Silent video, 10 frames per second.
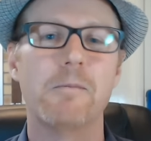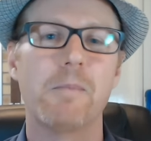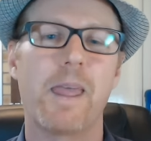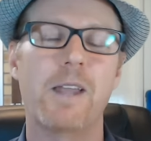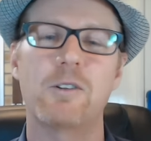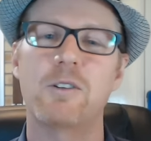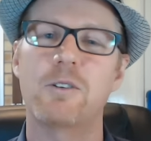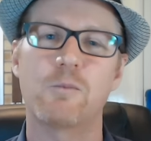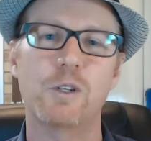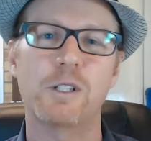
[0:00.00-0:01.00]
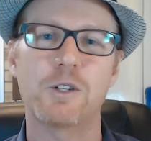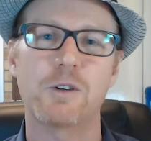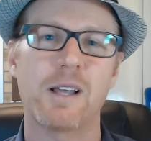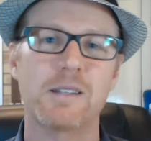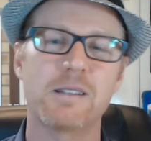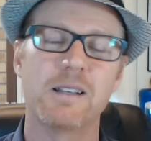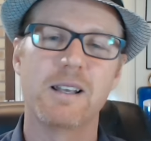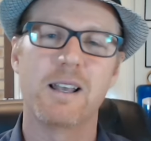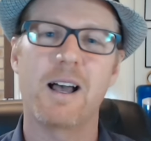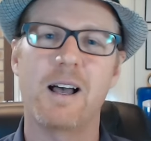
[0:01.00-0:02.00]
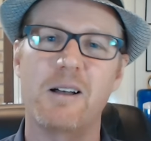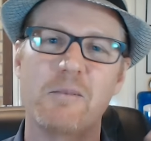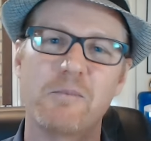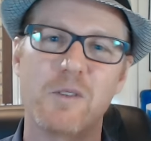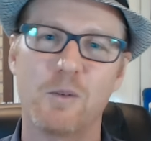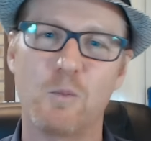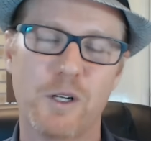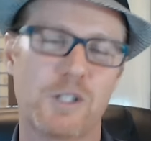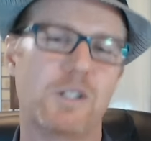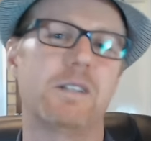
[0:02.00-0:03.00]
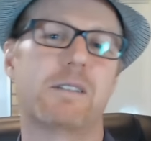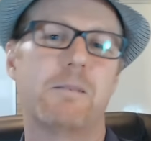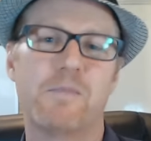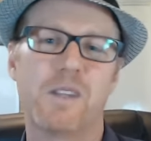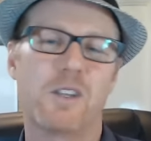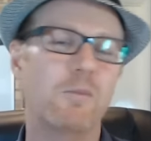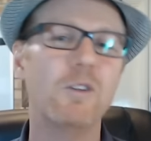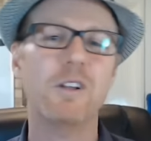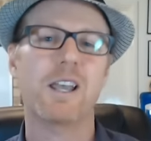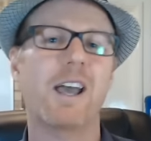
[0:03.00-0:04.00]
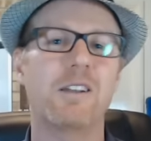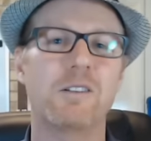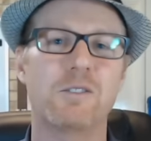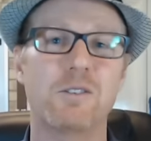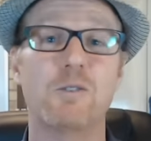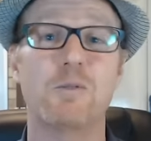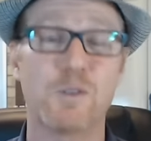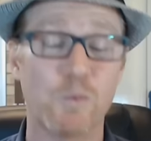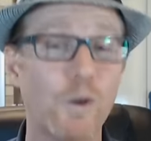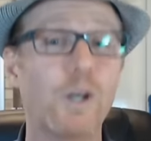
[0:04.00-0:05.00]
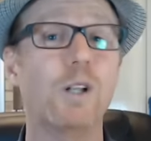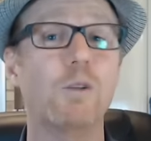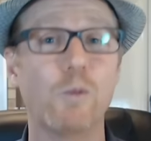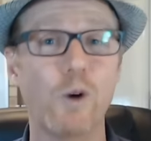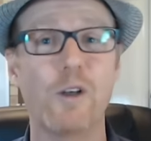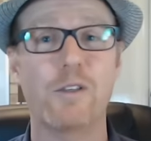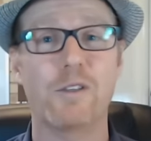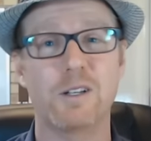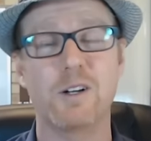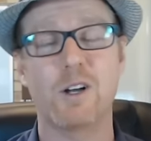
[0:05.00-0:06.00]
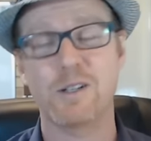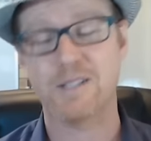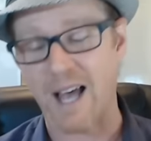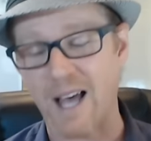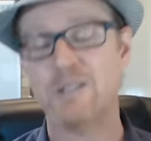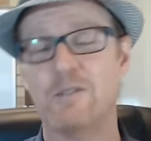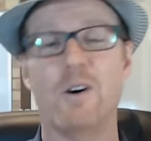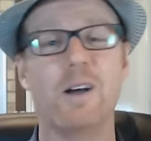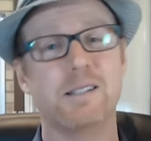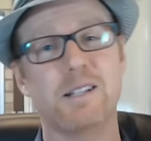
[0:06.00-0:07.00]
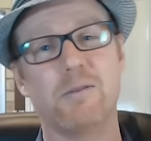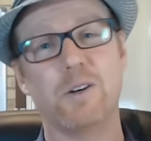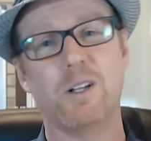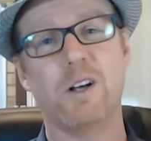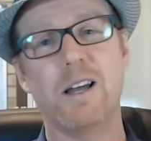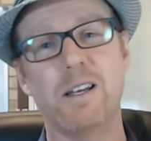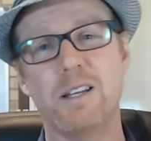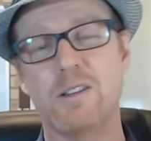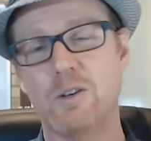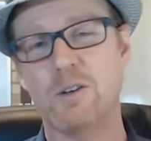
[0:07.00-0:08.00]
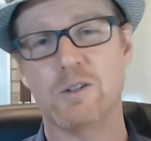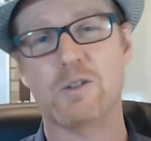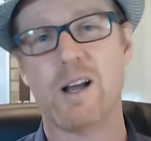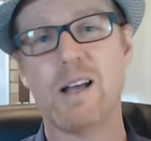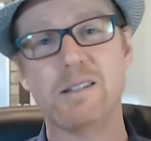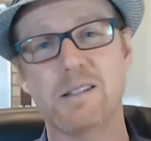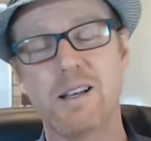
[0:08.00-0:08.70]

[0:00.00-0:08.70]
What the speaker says: and you can really trust that what she's communicating to you is well worth it. You know, it's hard to find stuff online here that you can trust,